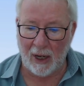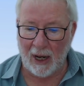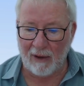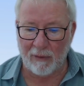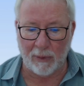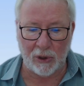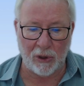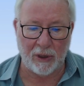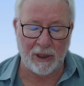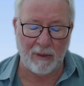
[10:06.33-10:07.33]
have a
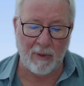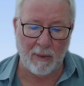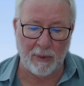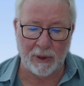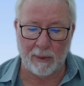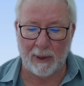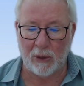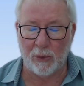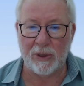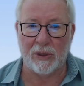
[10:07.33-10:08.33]
majority membership at
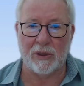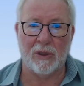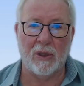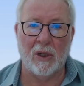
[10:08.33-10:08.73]
Widgets?